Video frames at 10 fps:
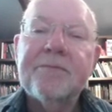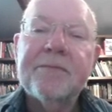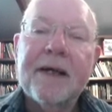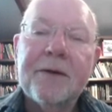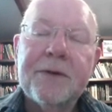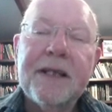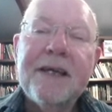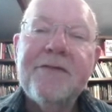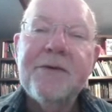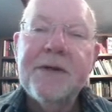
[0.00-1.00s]
I will
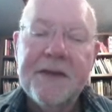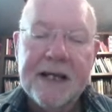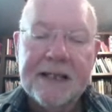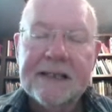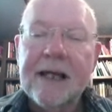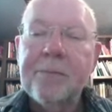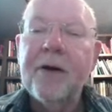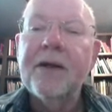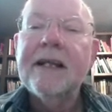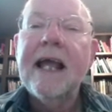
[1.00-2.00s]
leave you with this.
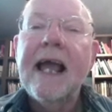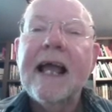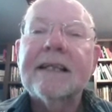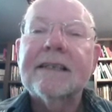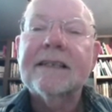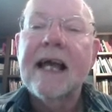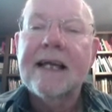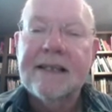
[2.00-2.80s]
Apollinaire said,